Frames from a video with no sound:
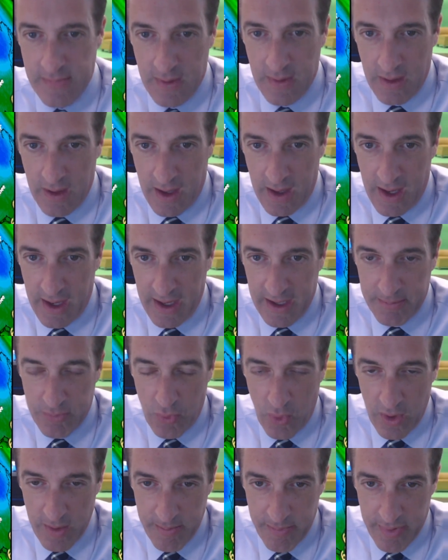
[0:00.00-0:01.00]
At
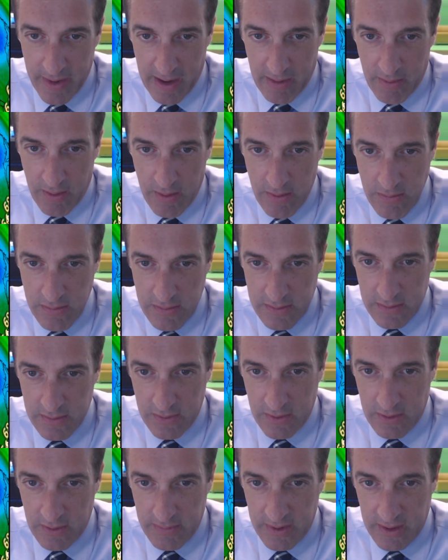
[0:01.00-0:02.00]
Point Barrow, we're
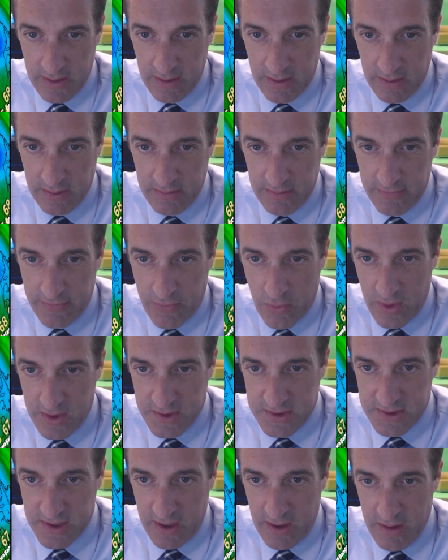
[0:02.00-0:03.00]
going to be in the
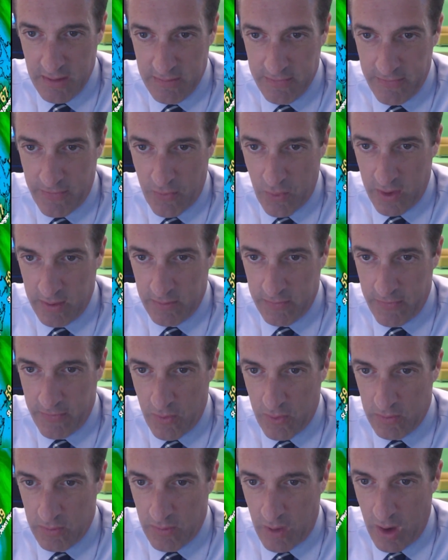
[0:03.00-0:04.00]
40s there, 40 in
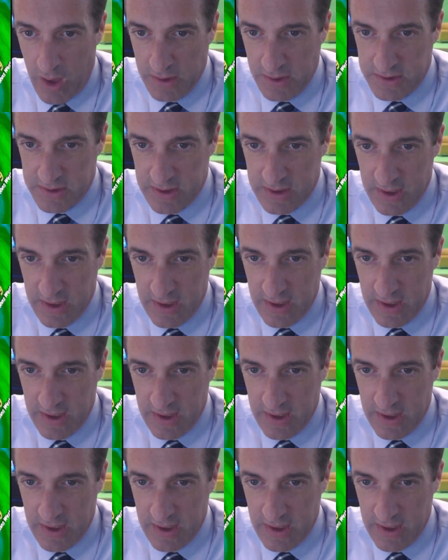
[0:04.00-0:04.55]
Fort Ross,